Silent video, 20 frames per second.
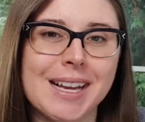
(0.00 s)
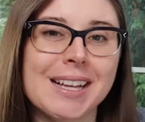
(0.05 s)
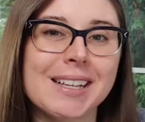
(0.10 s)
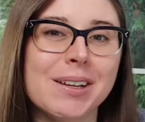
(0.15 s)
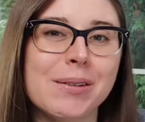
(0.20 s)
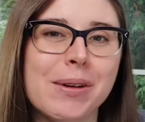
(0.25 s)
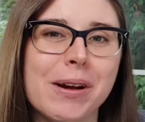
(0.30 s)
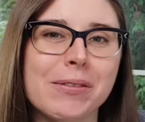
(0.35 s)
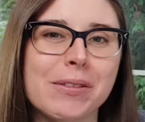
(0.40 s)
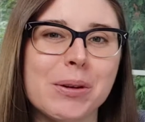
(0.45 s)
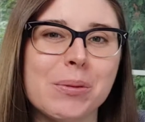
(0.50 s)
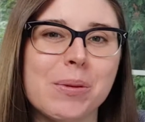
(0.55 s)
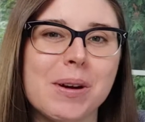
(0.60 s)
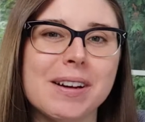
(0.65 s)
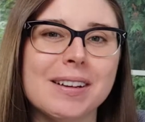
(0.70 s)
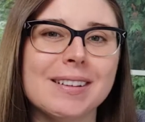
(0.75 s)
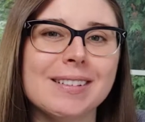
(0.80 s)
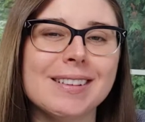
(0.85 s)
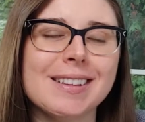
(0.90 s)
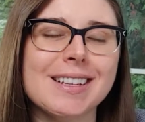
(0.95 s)
Hello
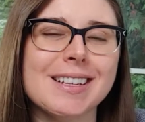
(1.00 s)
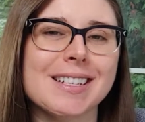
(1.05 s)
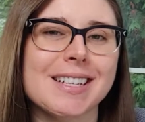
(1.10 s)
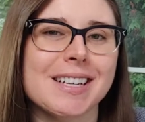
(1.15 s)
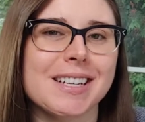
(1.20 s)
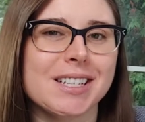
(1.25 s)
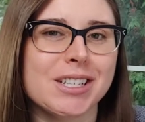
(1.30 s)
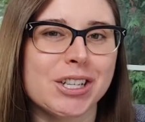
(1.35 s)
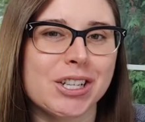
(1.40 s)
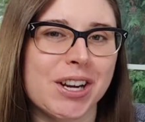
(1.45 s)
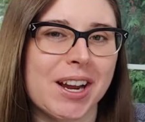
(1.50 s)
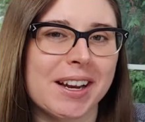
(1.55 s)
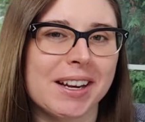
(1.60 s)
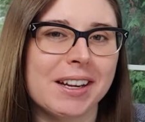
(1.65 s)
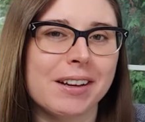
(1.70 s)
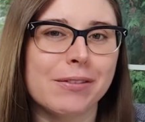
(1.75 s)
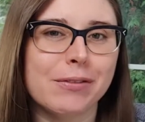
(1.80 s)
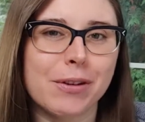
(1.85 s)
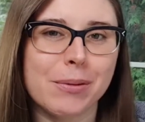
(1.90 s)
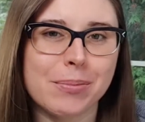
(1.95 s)
everyone, this is
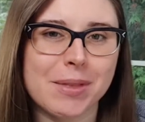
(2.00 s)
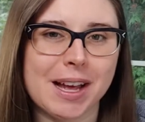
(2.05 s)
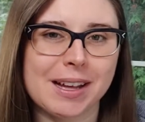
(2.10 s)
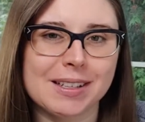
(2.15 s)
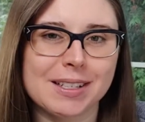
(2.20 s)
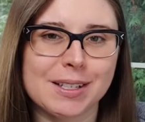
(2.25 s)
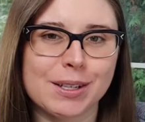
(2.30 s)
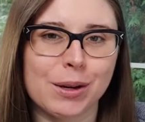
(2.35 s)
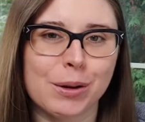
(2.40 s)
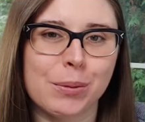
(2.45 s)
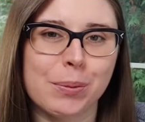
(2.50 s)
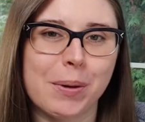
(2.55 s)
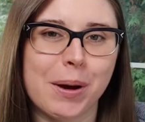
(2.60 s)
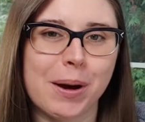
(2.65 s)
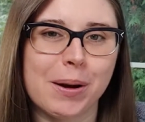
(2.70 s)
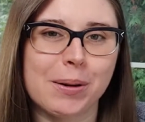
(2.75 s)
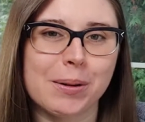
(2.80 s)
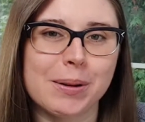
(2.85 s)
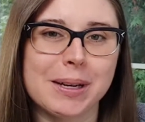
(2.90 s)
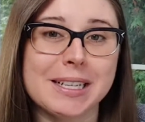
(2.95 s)
Shannon from That's So
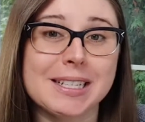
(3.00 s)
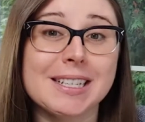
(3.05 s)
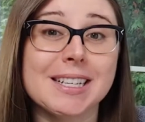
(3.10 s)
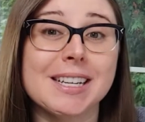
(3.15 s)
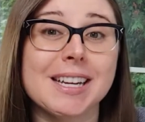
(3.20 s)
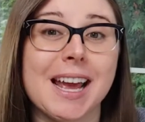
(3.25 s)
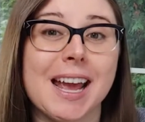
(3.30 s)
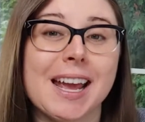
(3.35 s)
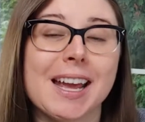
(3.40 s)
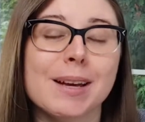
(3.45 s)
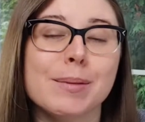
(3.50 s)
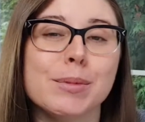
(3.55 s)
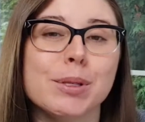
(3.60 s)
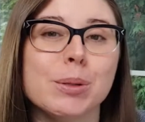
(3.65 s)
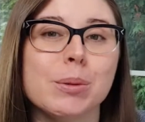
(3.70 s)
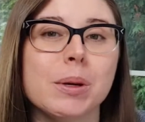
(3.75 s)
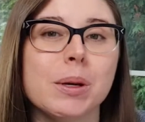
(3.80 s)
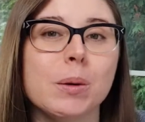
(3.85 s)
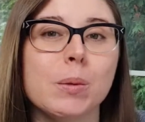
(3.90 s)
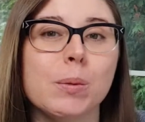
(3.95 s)
Poe, and today I'm
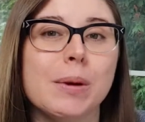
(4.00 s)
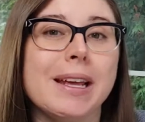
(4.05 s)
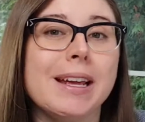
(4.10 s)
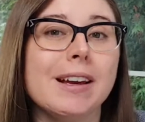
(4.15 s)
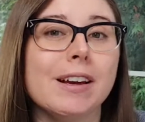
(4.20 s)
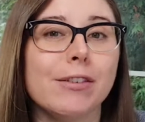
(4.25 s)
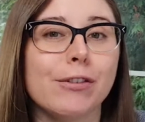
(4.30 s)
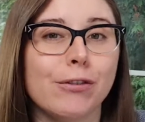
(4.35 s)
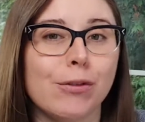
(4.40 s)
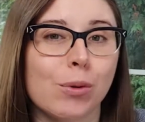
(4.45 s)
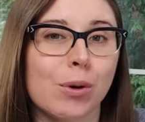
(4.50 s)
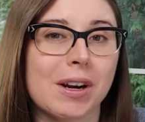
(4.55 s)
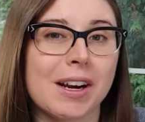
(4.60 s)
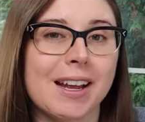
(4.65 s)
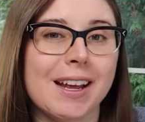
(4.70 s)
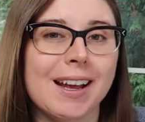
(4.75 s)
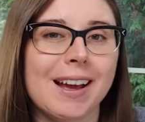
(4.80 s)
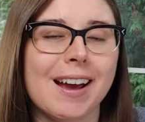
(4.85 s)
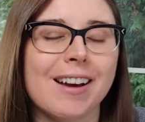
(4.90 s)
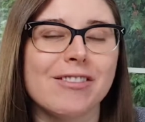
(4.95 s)
doing week
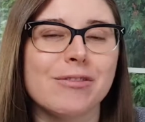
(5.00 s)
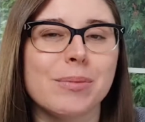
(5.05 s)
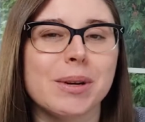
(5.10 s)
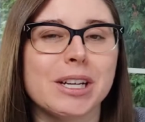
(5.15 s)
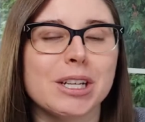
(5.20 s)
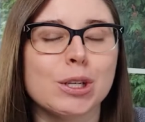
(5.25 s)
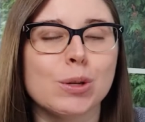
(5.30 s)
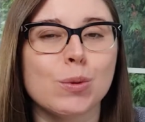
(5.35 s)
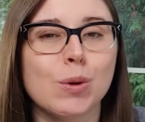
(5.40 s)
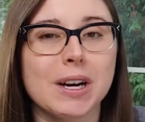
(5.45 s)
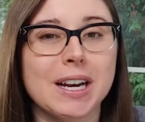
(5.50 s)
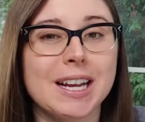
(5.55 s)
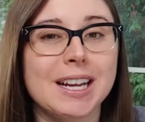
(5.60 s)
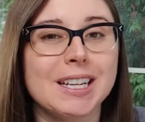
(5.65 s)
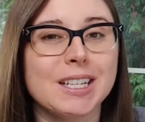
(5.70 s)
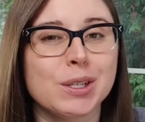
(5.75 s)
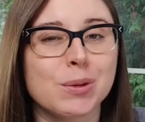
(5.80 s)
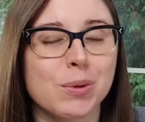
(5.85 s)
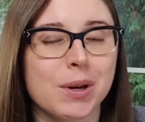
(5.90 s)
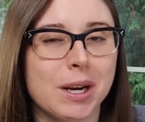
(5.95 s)
40 of my
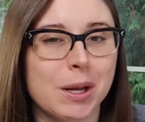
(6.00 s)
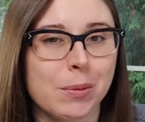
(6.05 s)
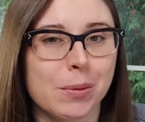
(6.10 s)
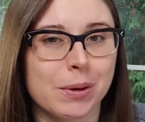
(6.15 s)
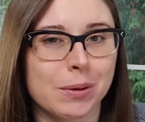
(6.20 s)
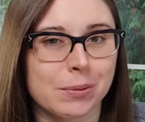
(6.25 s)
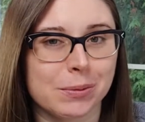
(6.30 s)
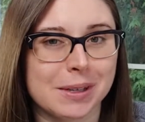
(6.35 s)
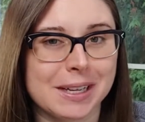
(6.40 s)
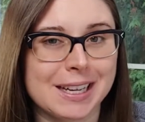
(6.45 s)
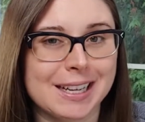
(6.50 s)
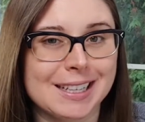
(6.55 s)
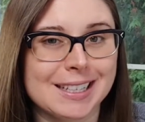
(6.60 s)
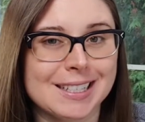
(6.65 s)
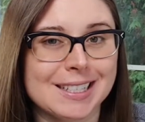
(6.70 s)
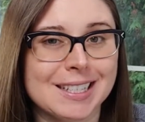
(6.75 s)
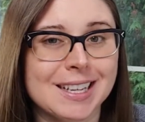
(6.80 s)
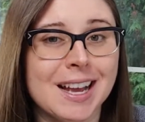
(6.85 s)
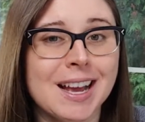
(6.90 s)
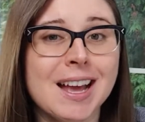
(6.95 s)
2021
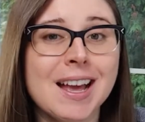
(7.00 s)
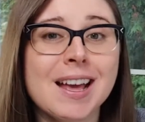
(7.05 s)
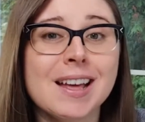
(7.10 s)
reads.